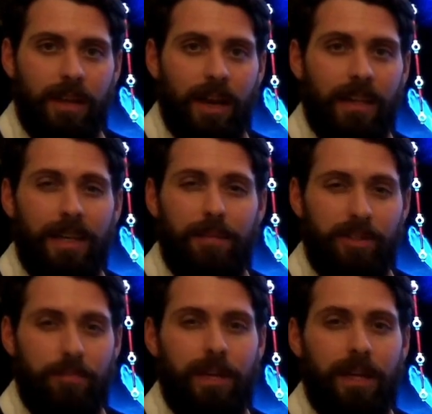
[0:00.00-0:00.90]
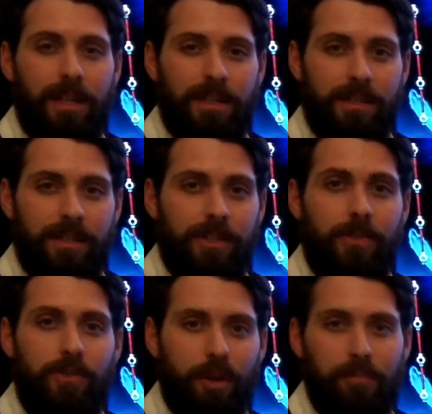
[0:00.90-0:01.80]
and the image appears to
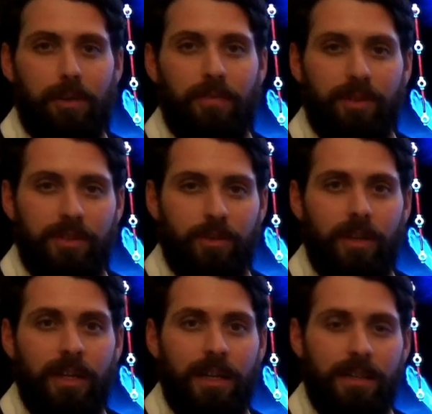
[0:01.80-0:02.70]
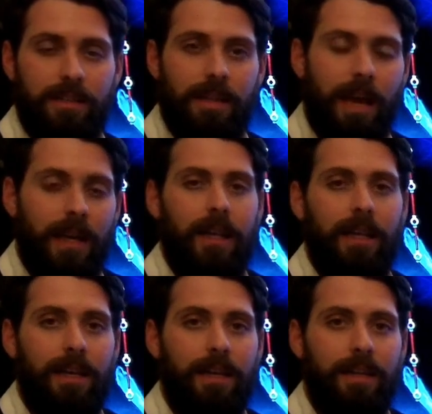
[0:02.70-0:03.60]
jump off the screen. It's that
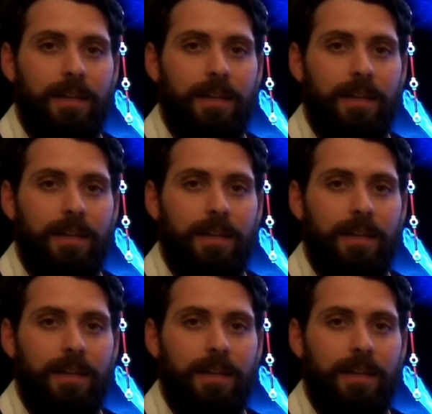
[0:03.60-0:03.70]
clear.